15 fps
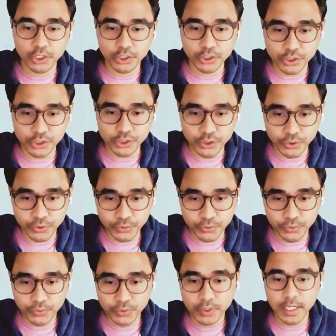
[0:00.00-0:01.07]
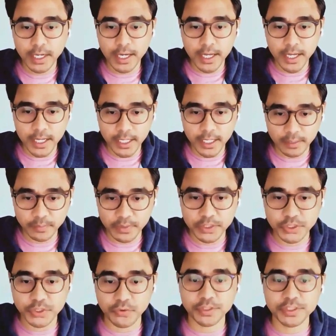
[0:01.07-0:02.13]
you help
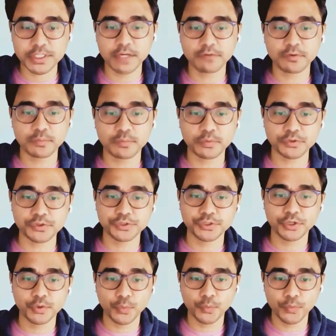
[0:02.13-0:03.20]
ensure a safer procedure